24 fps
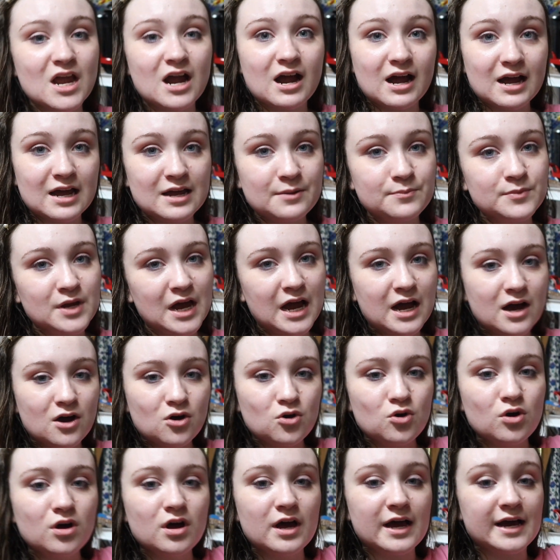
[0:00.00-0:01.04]
I am
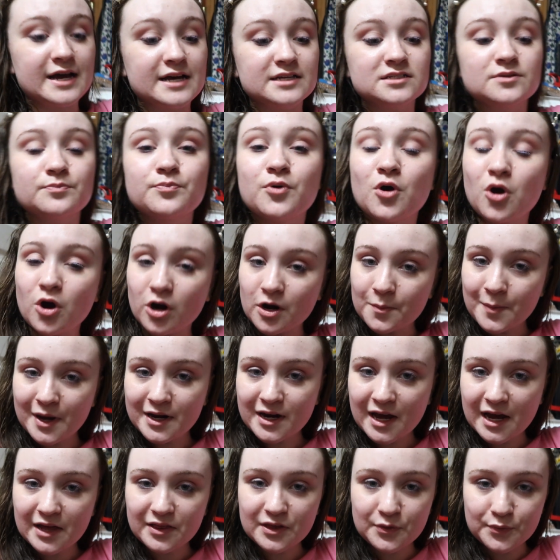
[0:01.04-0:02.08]
now, as part of my
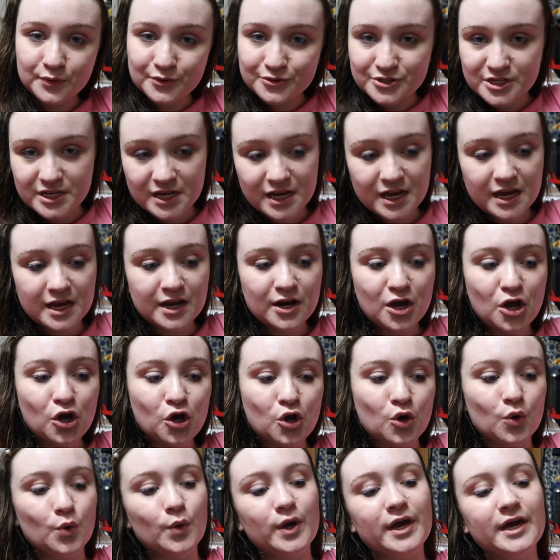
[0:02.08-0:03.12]
nightly routine,
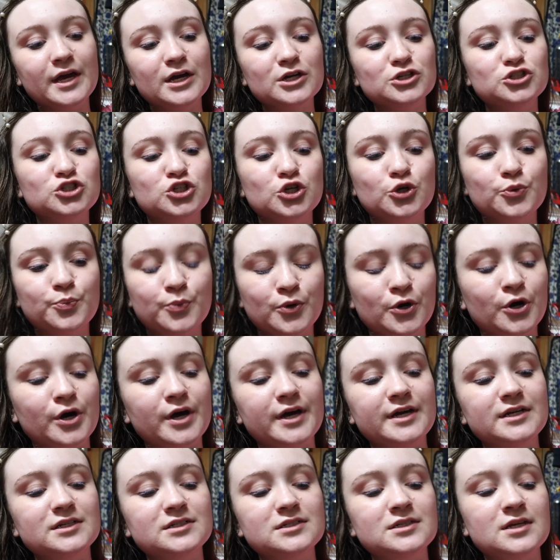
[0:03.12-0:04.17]
going to
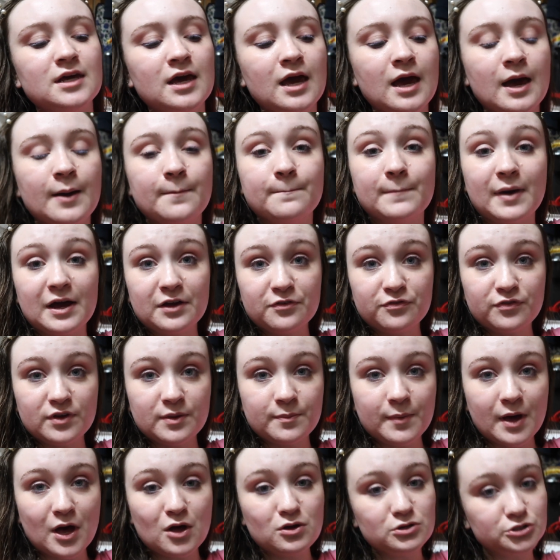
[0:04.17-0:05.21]
put my
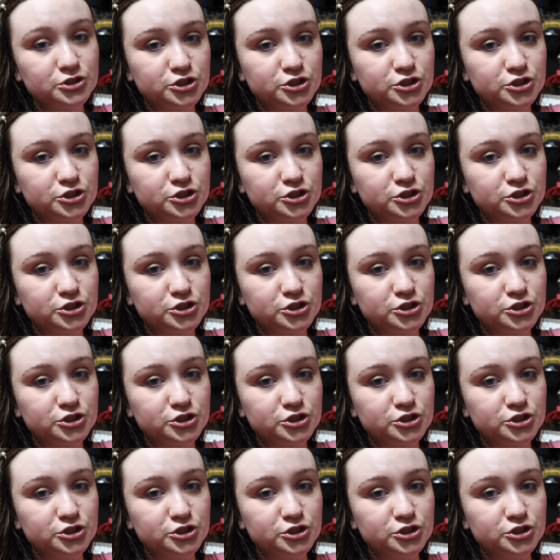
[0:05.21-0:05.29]
female